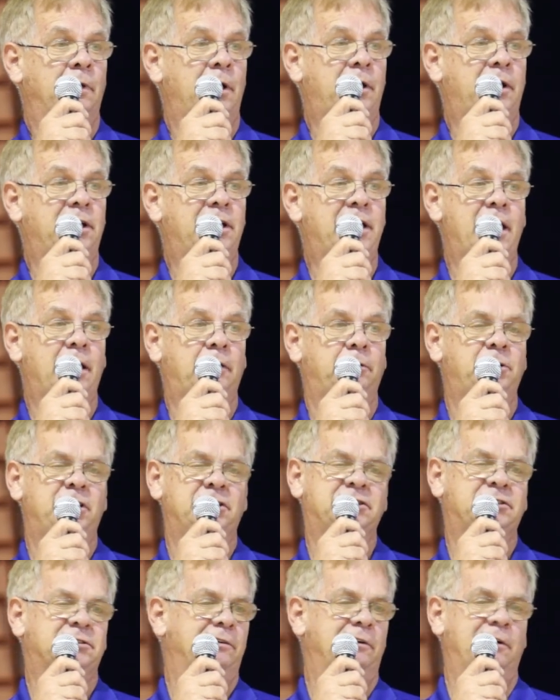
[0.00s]
And again,
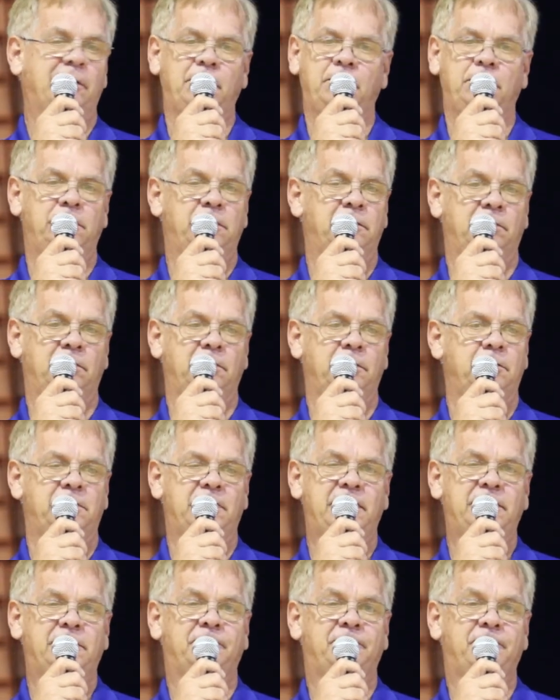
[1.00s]

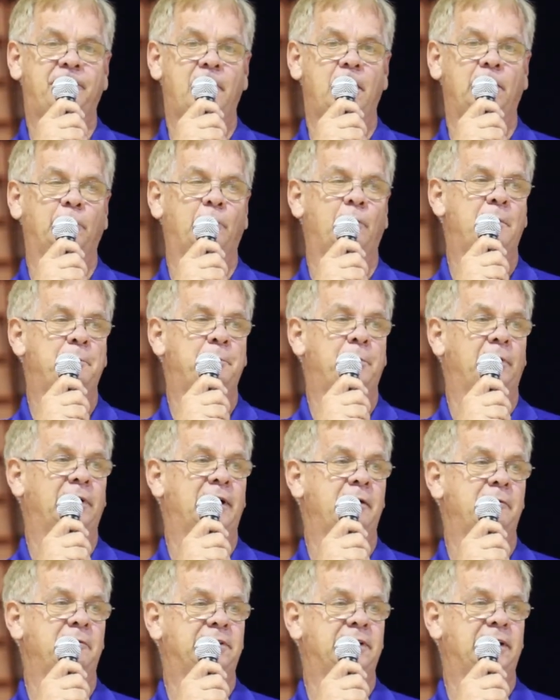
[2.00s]
you need to follow up
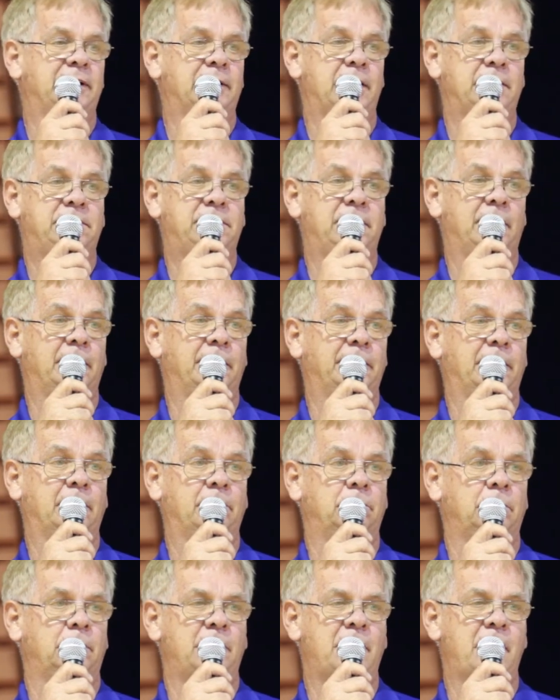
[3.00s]
on everything they tell
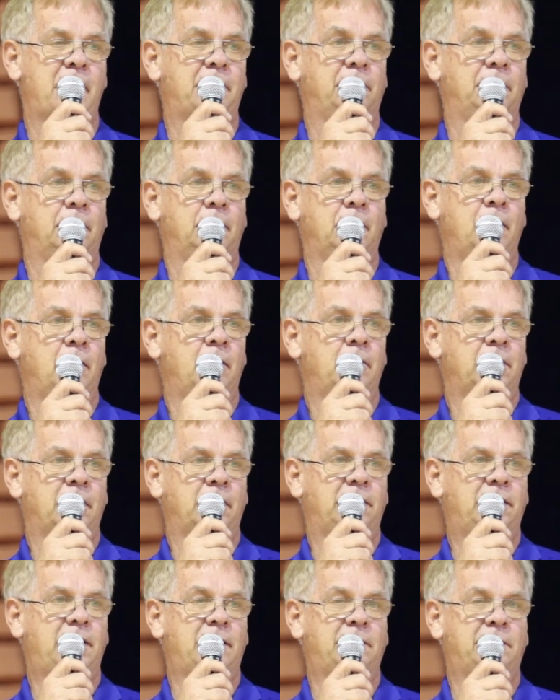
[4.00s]
you.
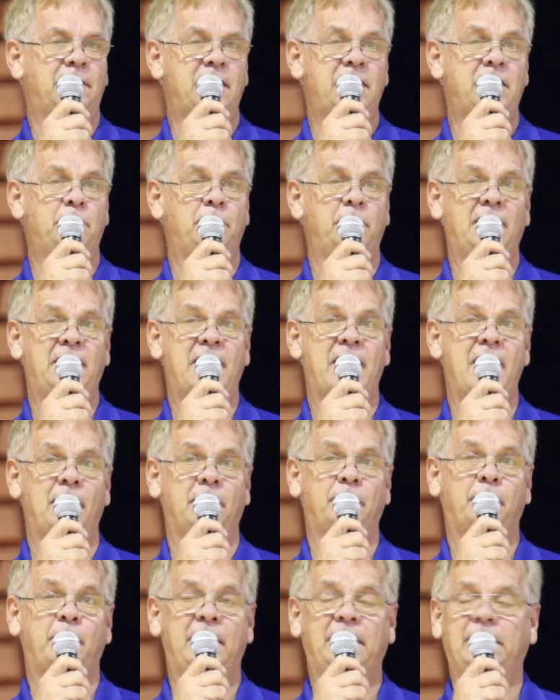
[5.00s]
Again, they didn't really
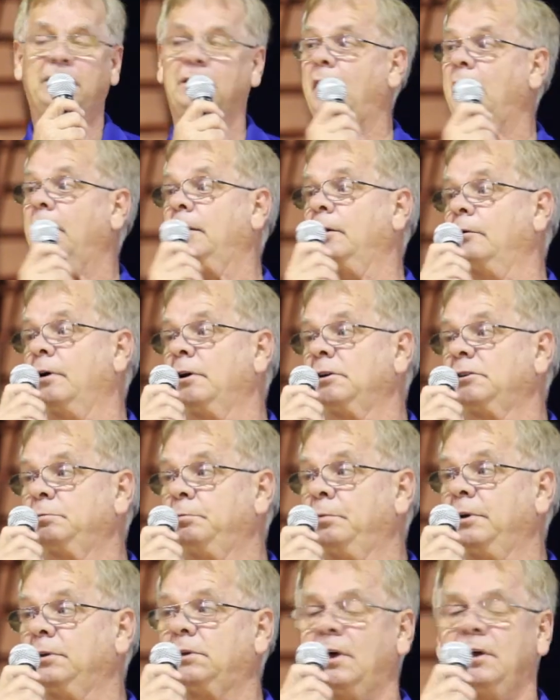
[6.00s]
outright lie to us,
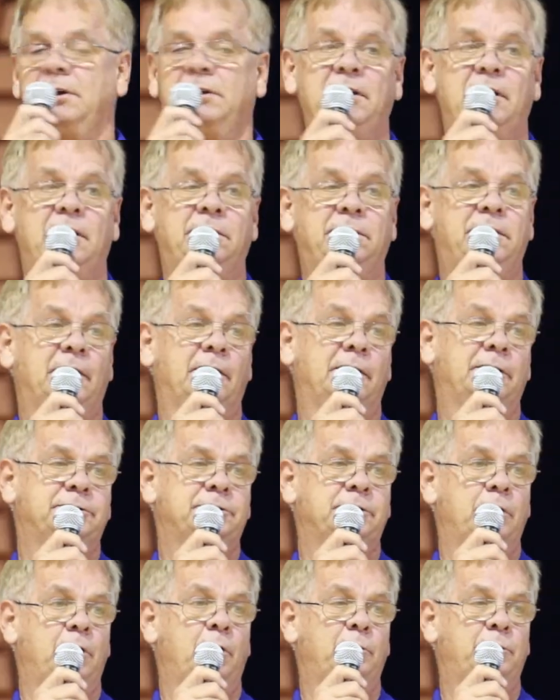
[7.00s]
but they did tell
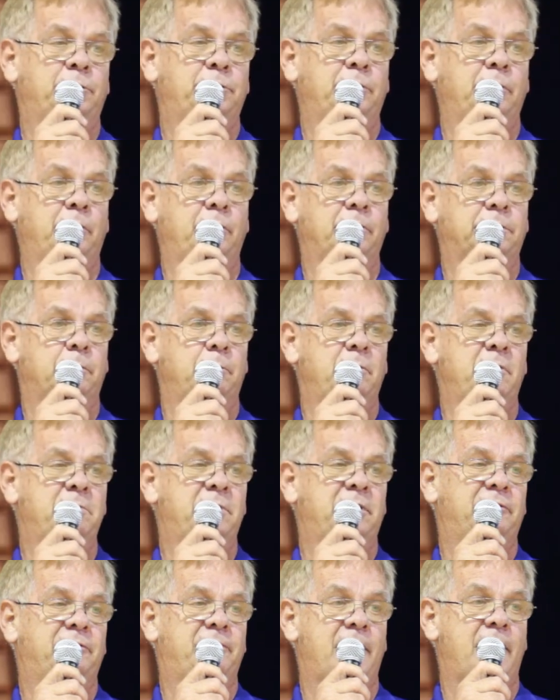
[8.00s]
us the whole truth.
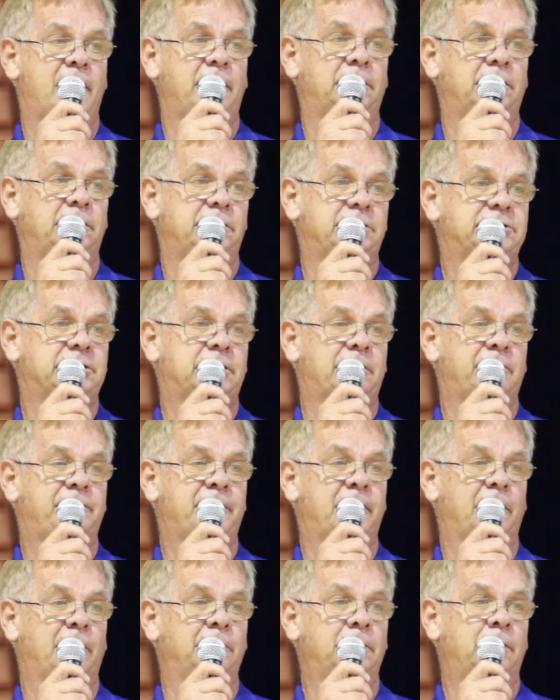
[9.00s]
We've been finding this
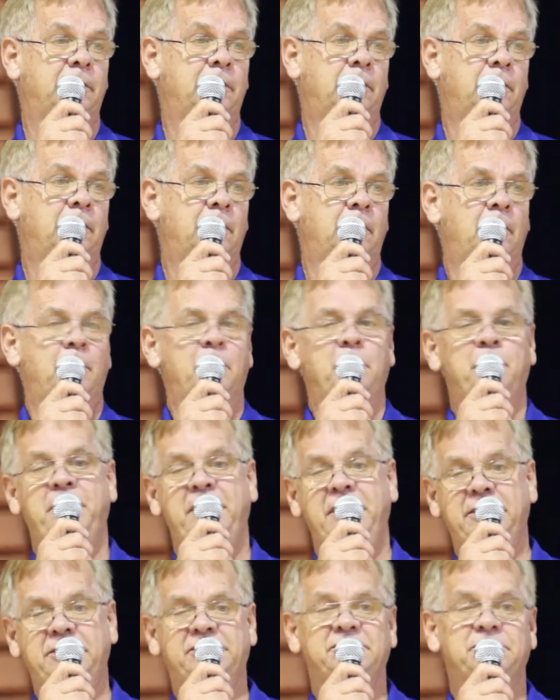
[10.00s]

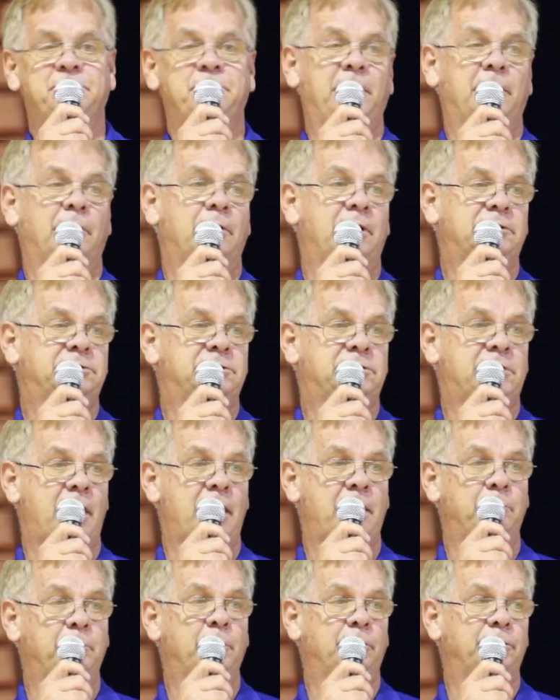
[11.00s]
about piecemeal as
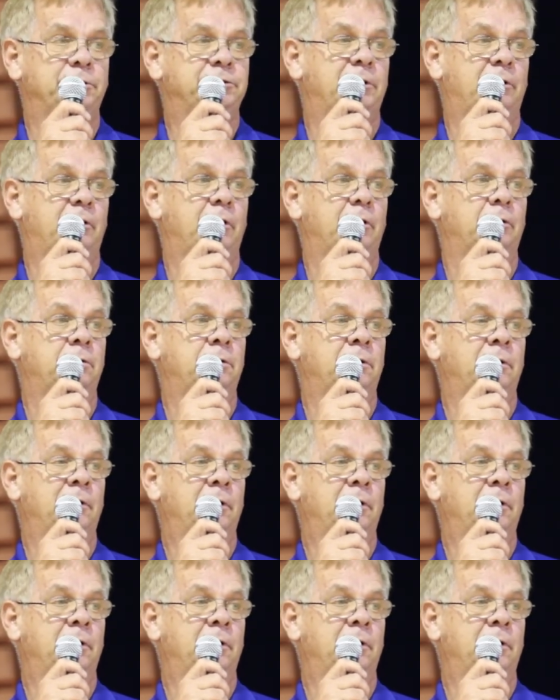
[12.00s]
time goes on.